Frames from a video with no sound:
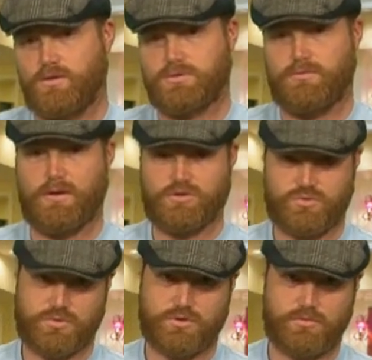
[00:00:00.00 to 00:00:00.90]
So we got a
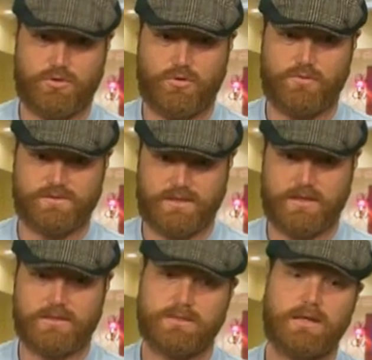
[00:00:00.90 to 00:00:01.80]
short-term goal of
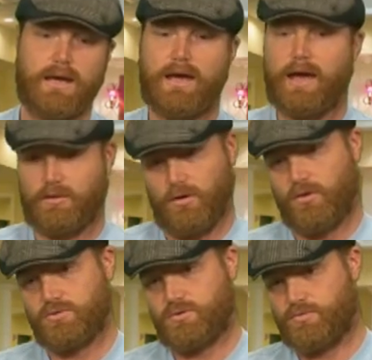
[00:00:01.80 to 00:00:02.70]
6 and a
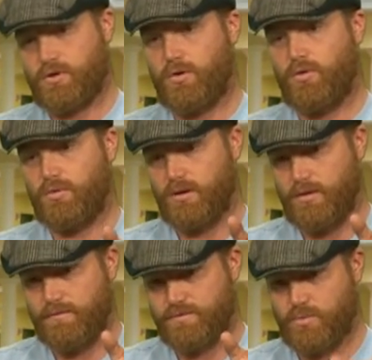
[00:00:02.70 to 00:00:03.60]
long-term goal
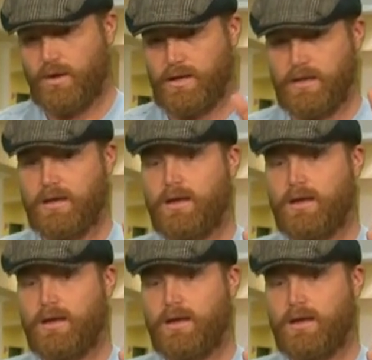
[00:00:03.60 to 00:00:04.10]
of 20,